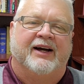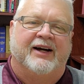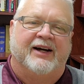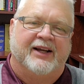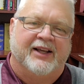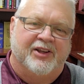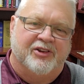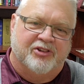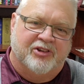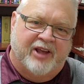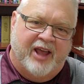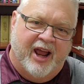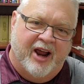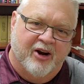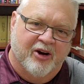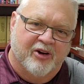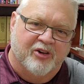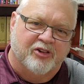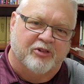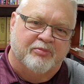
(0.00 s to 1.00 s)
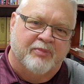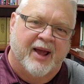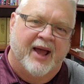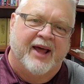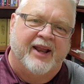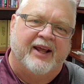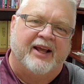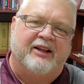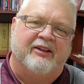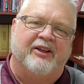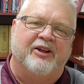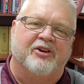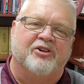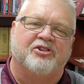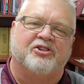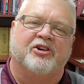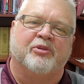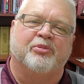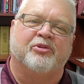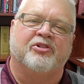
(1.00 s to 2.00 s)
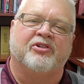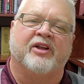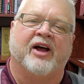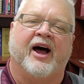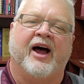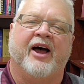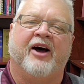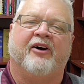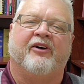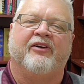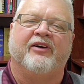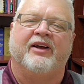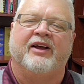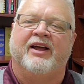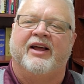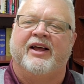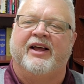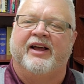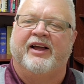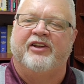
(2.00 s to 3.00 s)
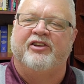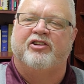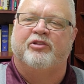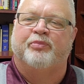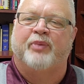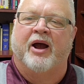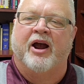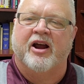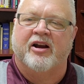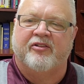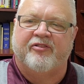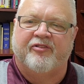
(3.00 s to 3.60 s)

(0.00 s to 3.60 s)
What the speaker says: his charismatic leadership style, inspired